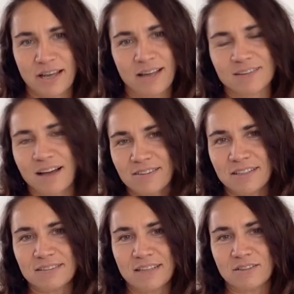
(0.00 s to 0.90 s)
And I
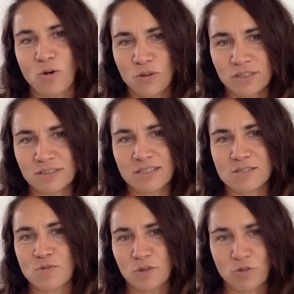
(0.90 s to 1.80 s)
think that Holland
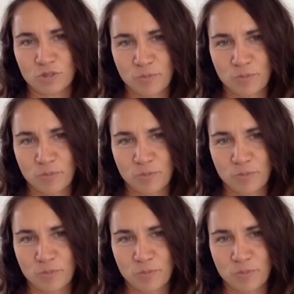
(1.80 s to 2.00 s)
is one of the